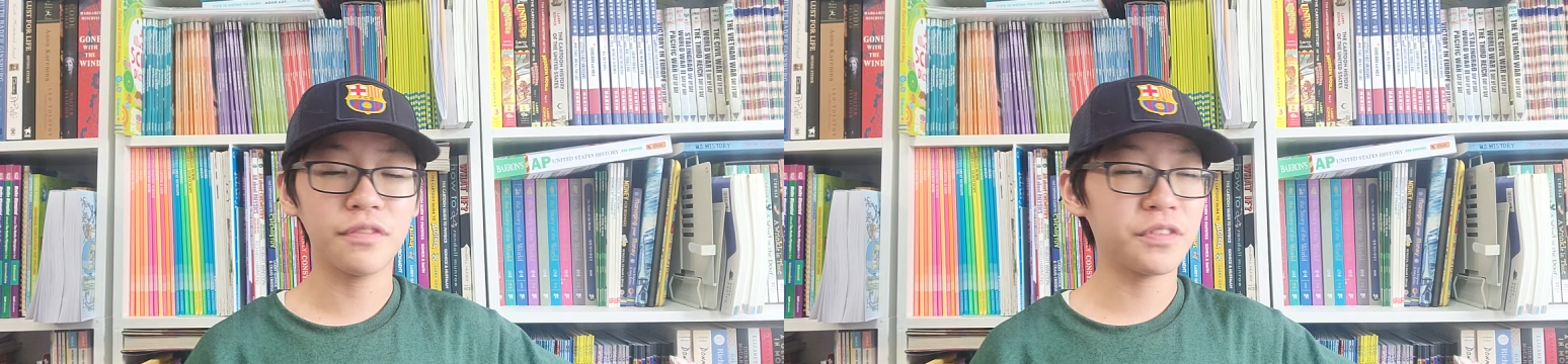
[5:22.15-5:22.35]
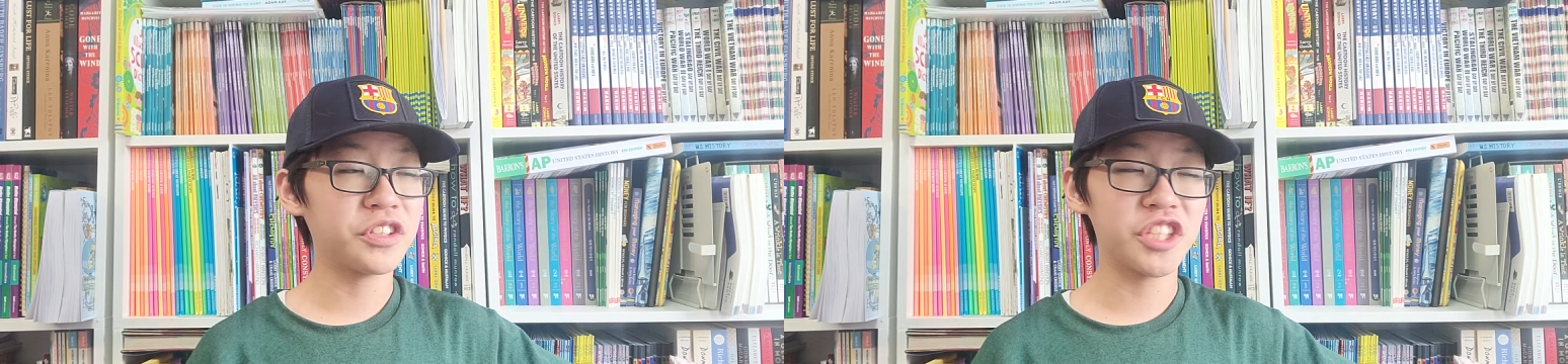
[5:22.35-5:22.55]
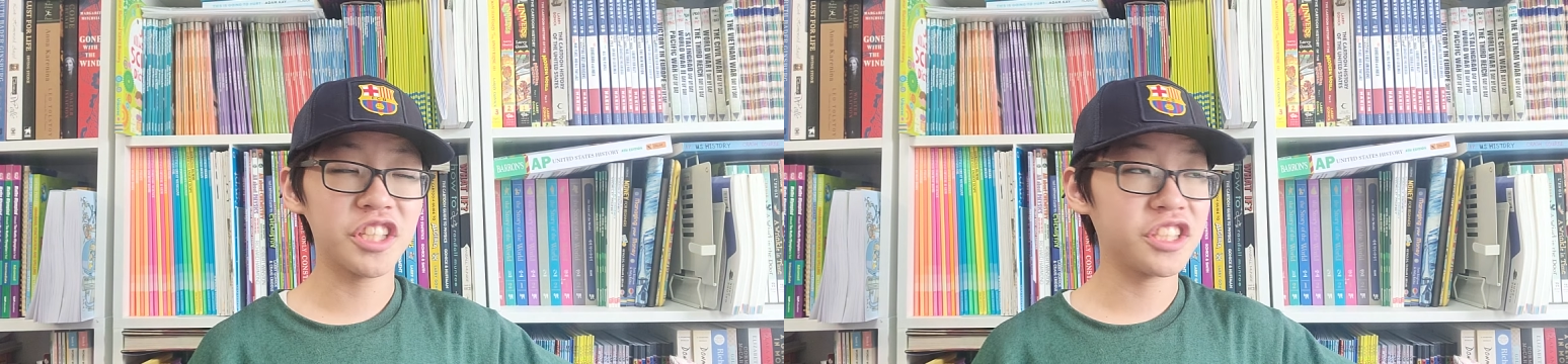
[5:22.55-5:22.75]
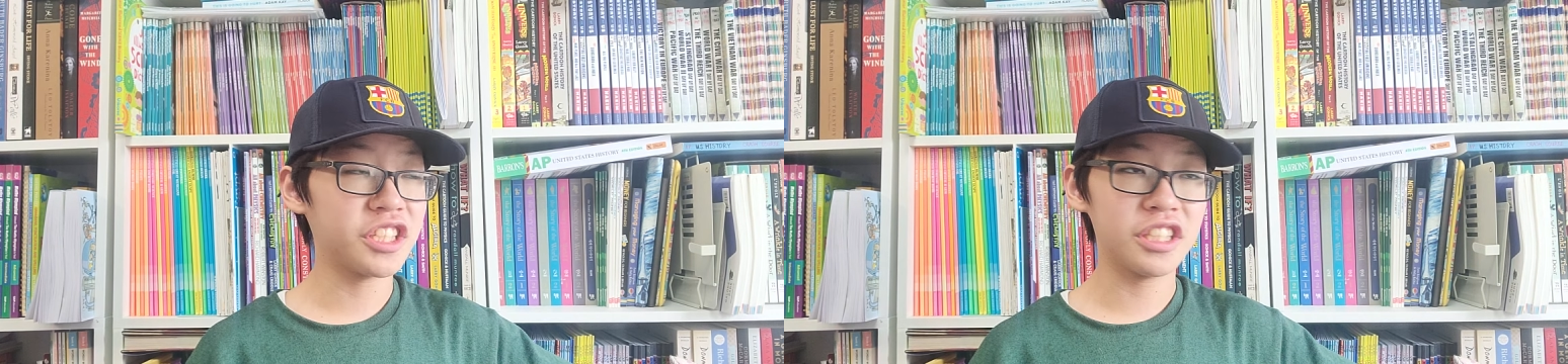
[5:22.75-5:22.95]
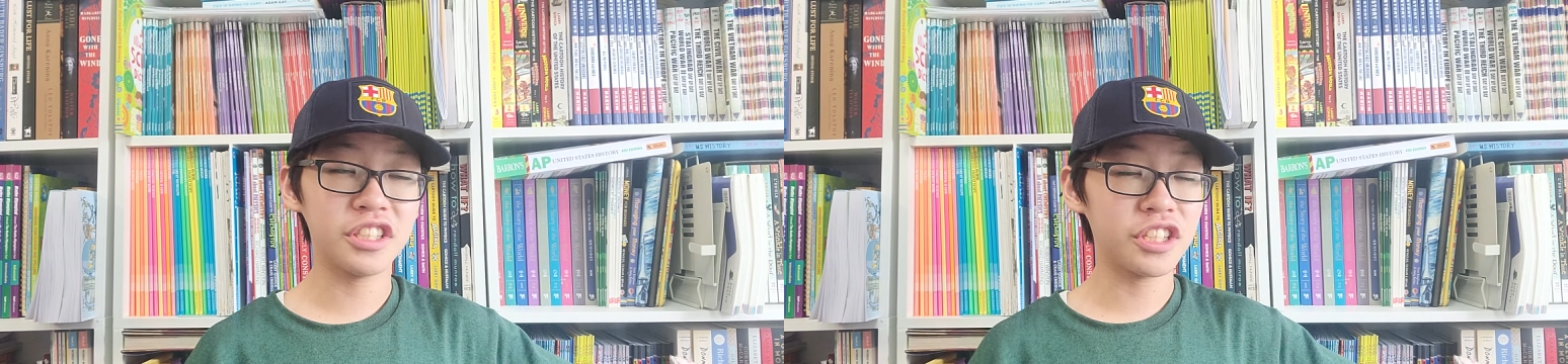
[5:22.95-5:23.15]

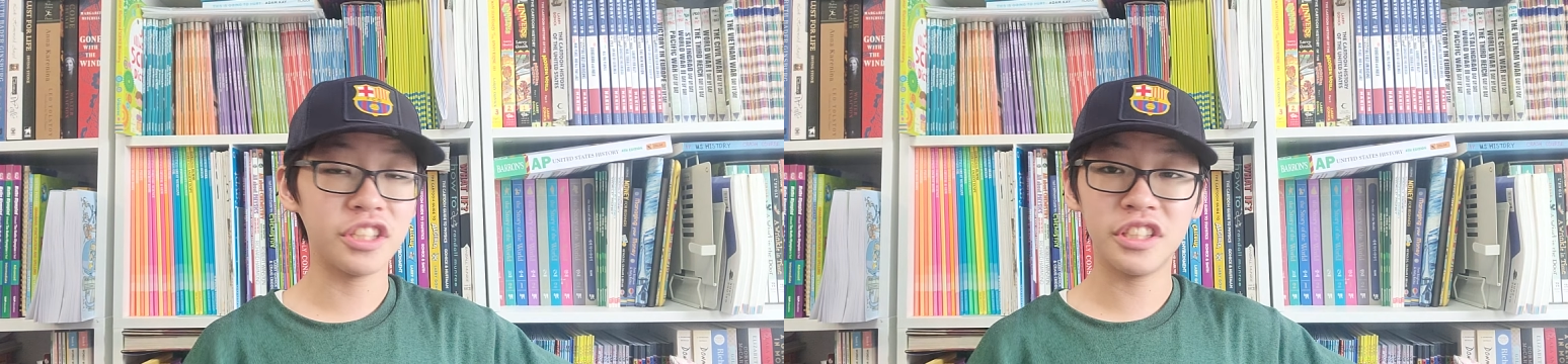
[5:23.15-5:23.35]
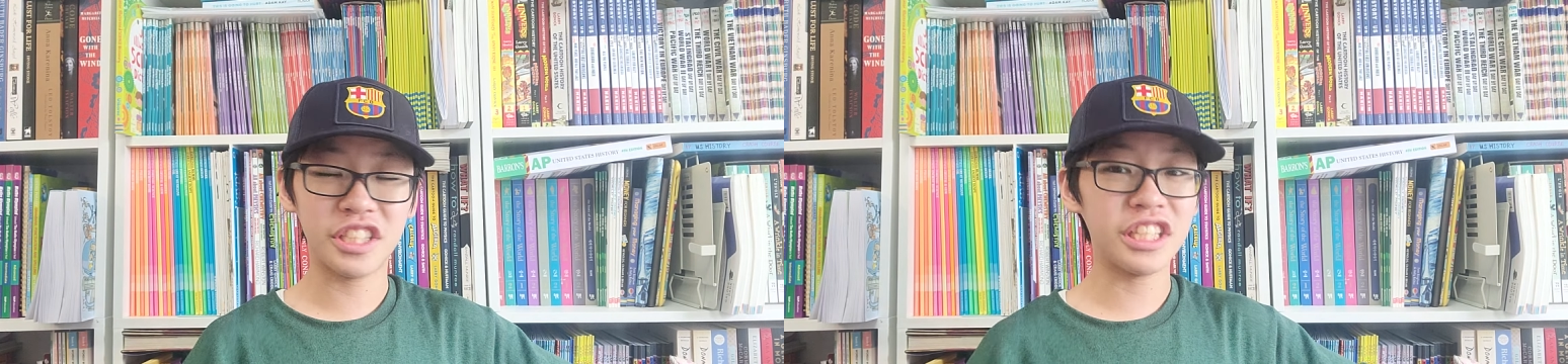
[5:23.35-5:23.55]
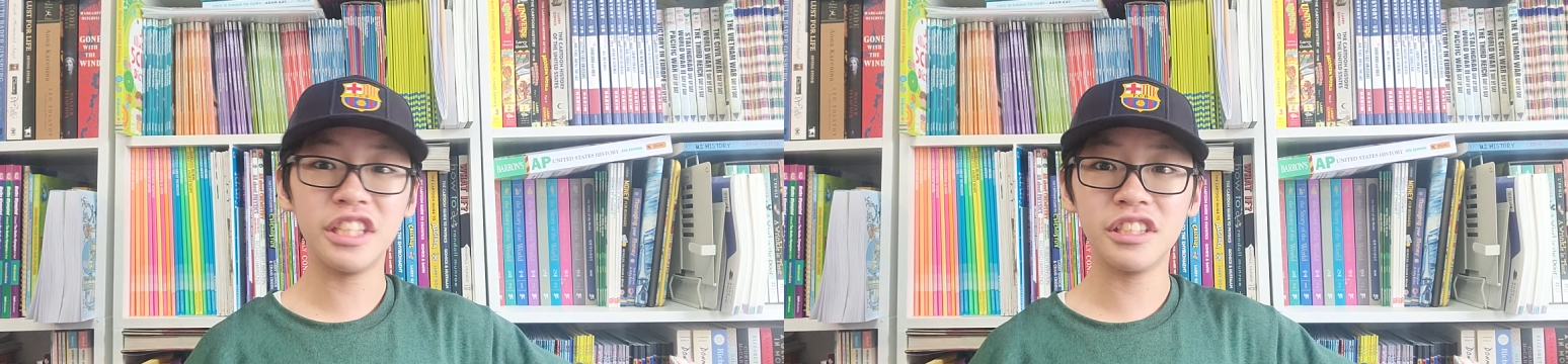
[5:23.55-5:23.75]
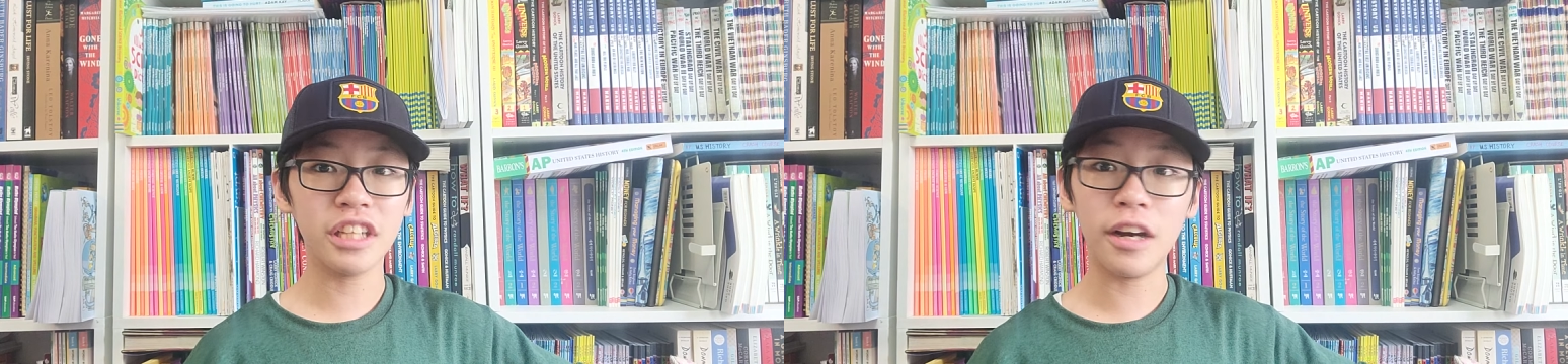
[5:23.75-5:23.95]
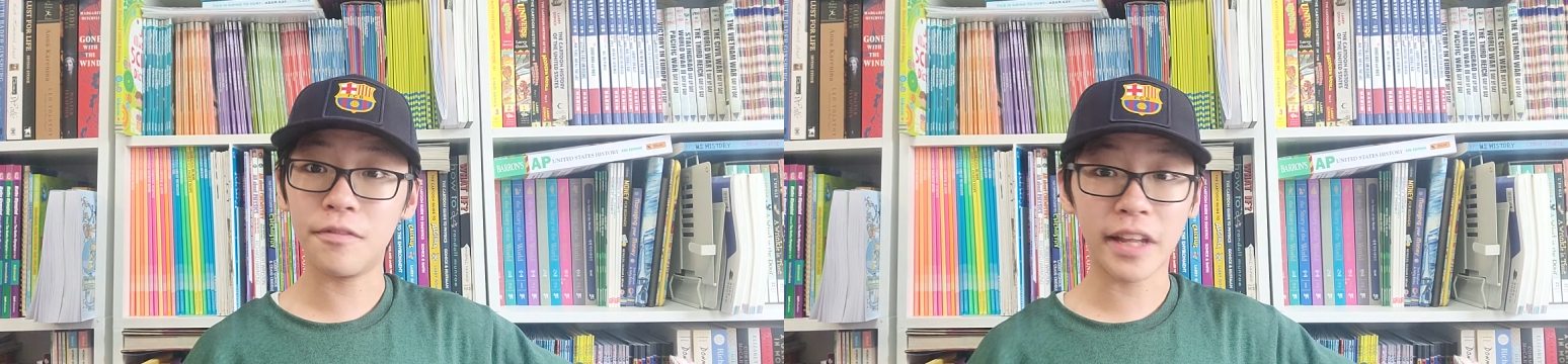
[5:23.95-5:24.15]
deficiencies in genes
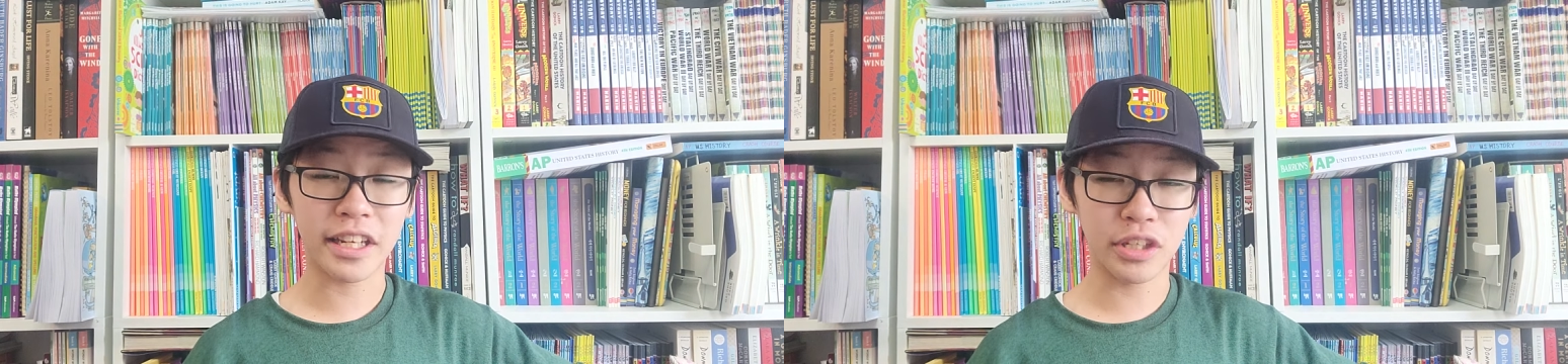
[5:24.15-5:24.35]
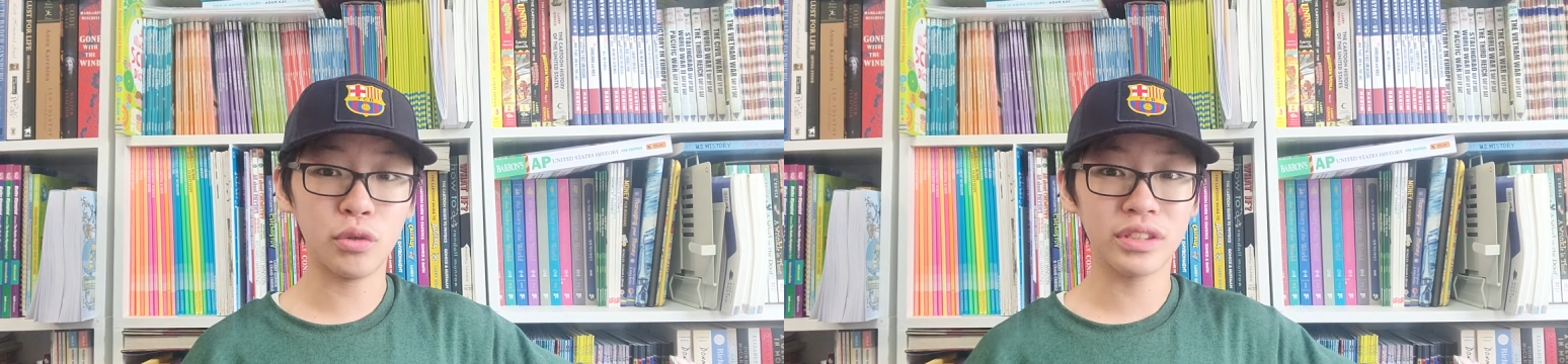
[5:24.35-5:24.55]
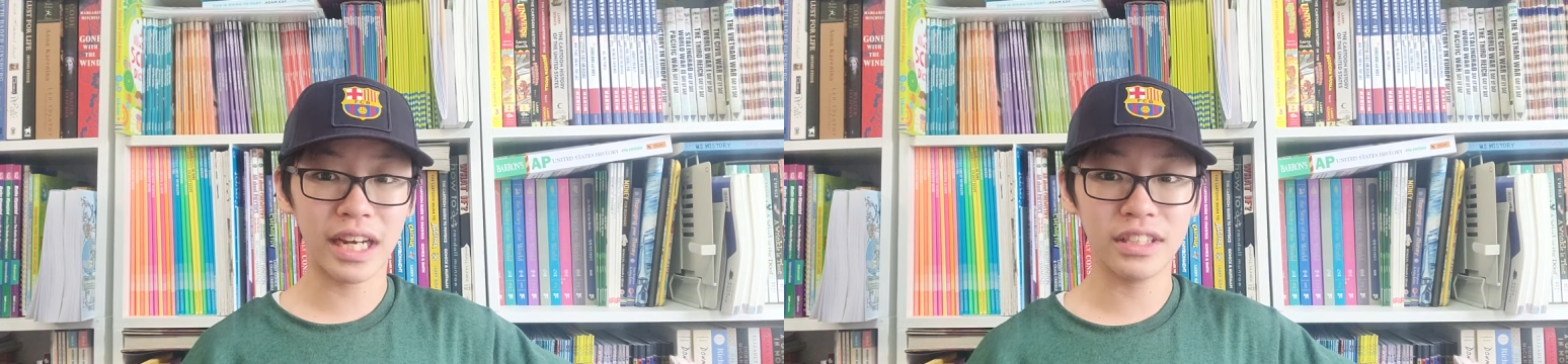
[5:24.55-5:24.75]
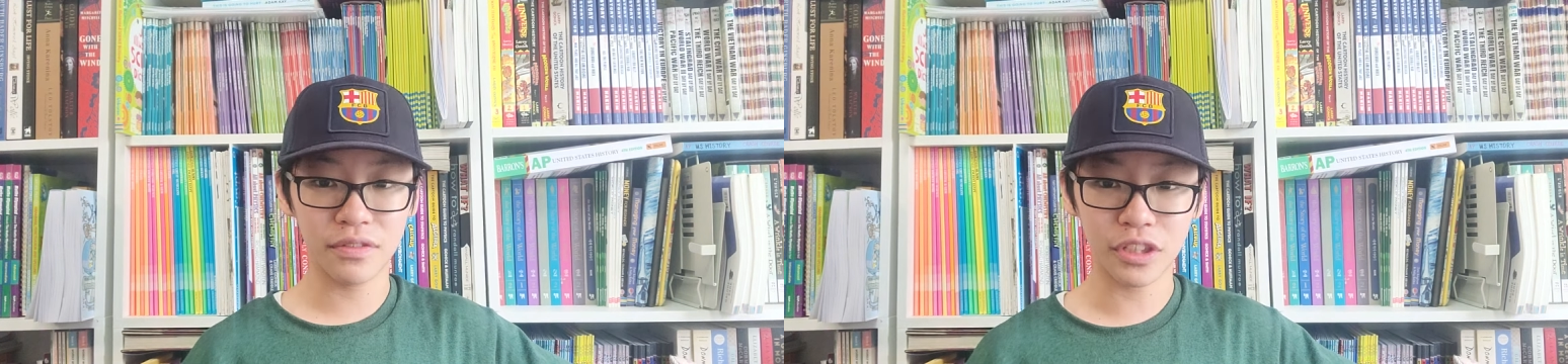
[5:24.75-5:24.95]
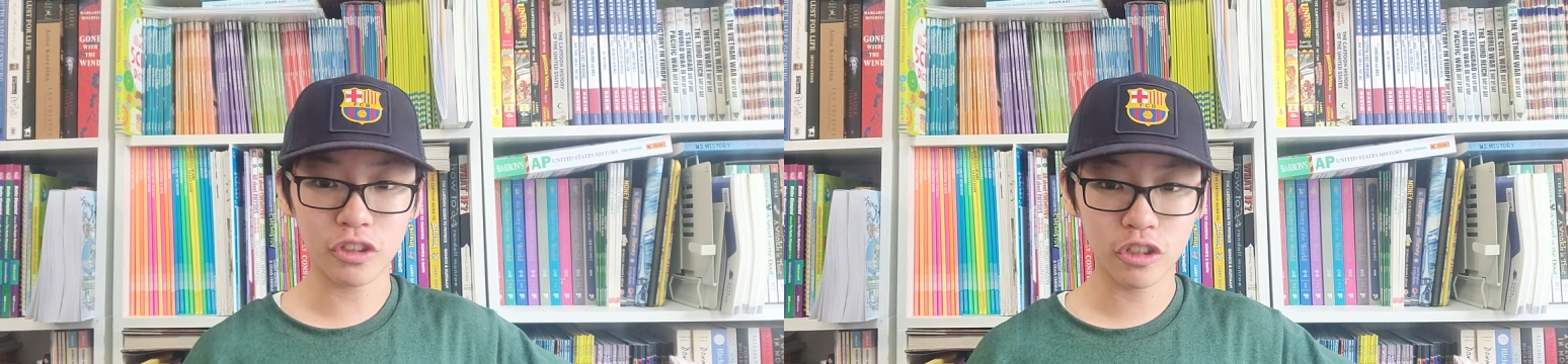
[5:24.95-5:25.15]
of those kinds of
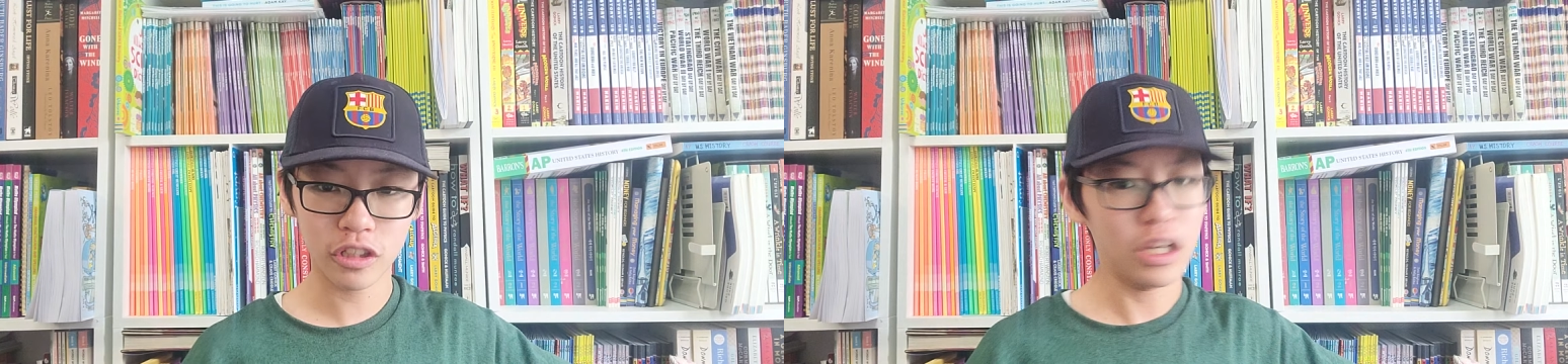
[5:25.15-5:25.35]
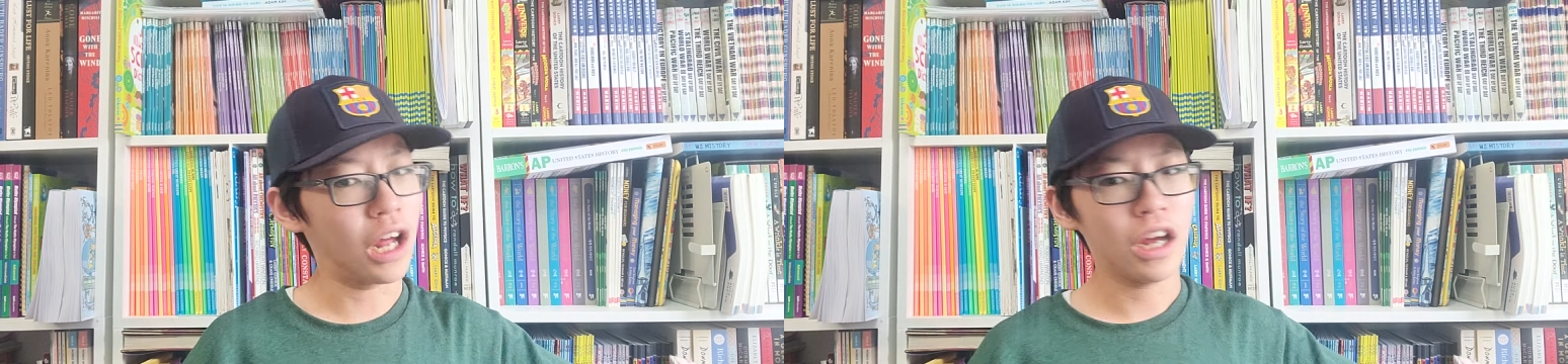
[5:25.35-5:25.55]
children.